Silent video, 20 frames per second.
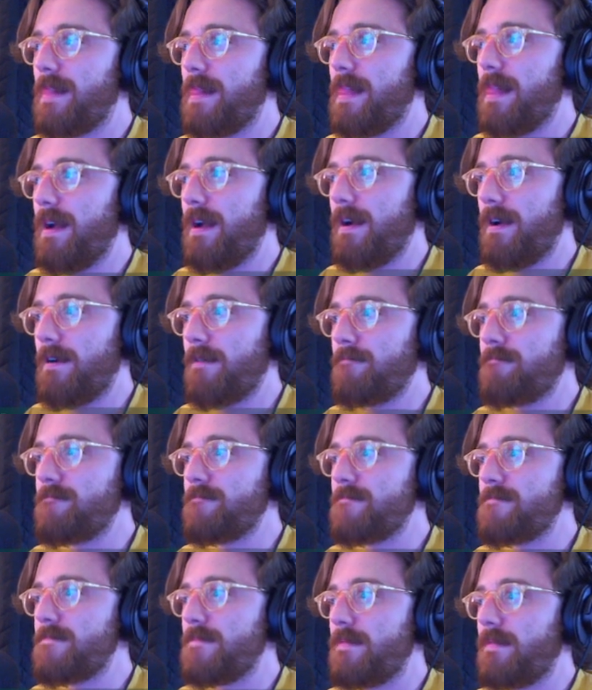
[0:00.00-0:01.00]

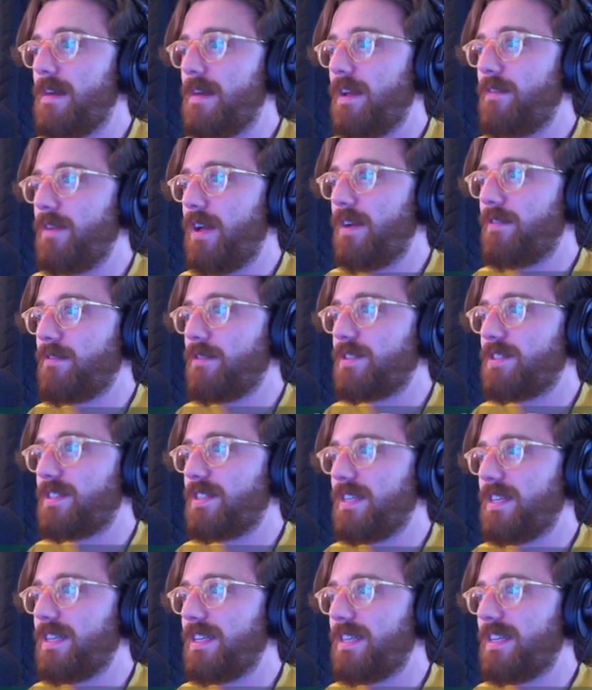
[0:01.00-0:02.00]
that I've ever
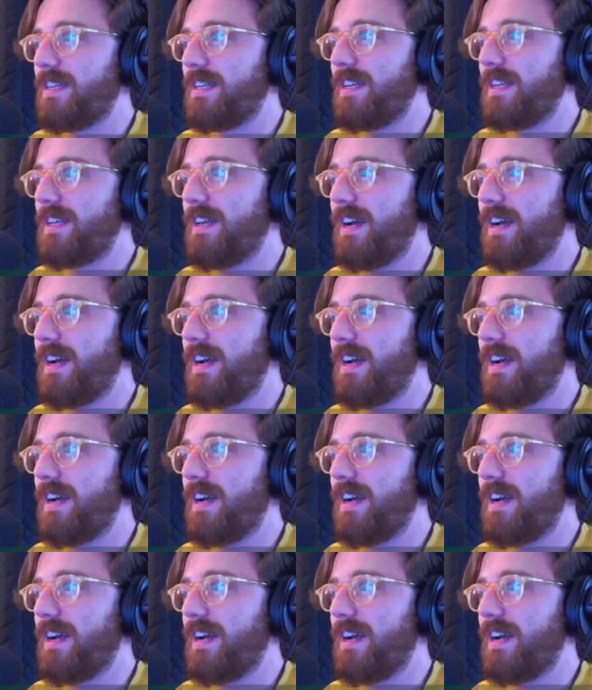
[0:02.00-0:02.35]
seen.